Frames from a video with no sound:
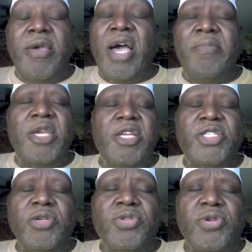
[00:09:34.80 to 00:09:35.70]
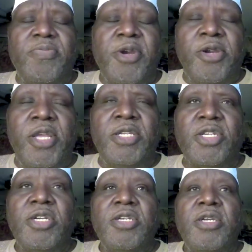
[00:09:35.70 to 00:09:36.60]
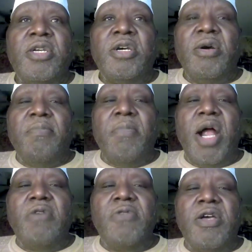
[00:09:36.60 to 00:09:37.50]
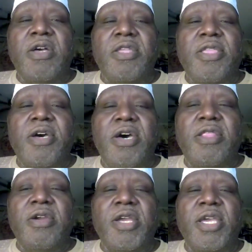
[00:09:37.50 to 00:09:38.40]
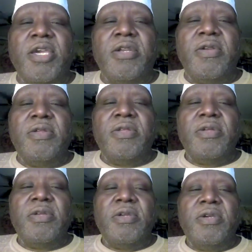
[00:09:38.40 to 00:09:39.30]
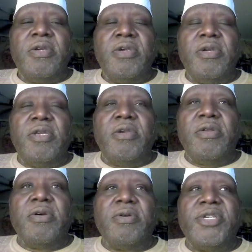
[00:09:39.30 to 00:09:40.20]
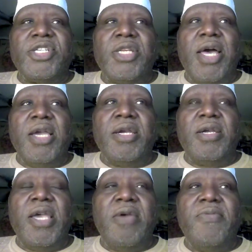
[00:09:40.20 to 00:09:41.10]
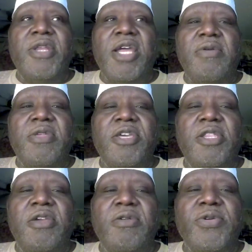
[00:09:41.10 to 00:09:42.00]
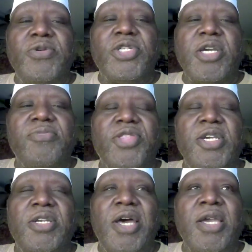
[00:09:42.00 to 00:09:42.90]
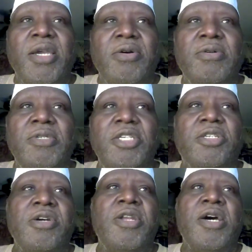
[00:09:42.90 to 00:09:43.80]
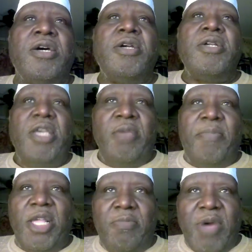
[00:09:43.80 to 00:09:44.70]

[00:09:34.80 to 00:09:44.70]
The laborers were volunteers. The materials were bought by donators. You know, now he's turning around and he's building